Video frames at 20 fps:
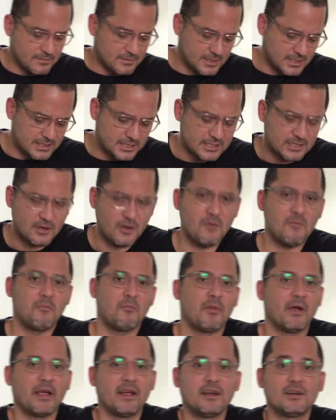This is
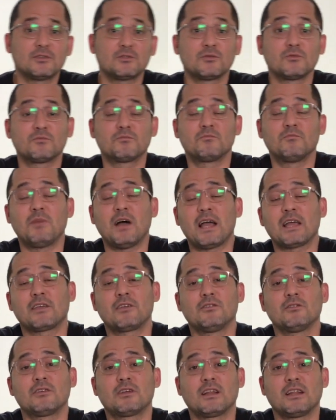compared to
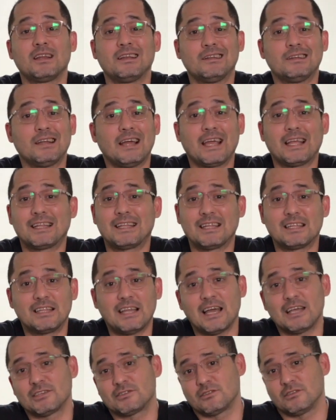vacuum cleaner like the
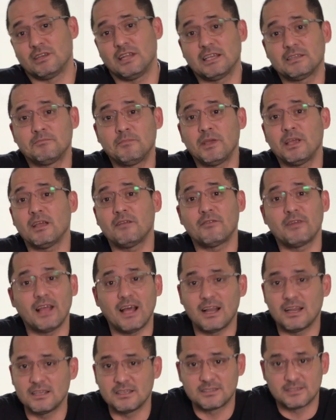Dyson. Let's be
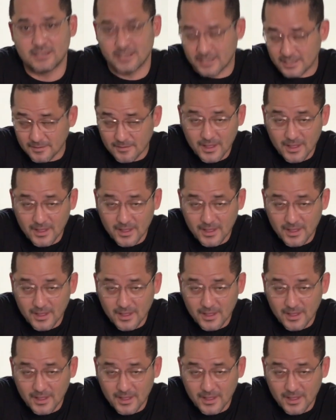realistic.